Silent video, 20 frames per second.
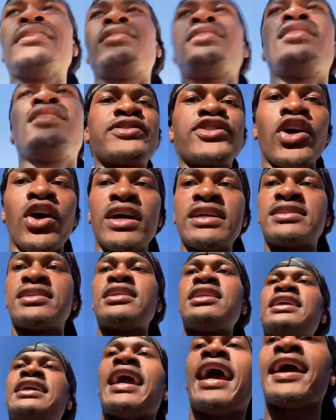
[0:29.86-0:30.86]
I'm starting to
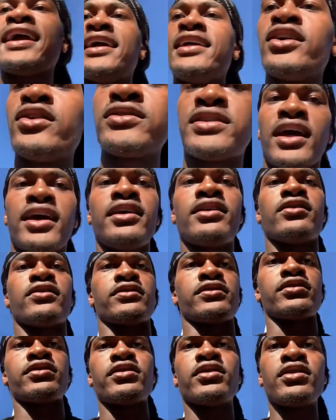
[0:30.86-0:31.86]
look at
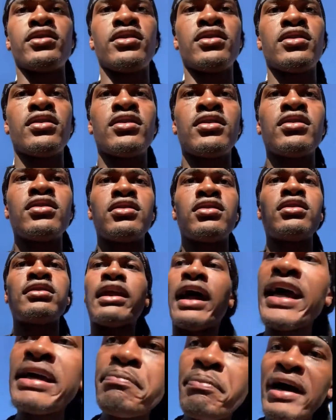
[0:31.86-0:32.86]
entertainers
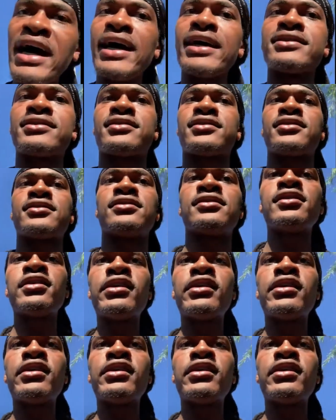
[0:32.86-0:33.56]
like bots.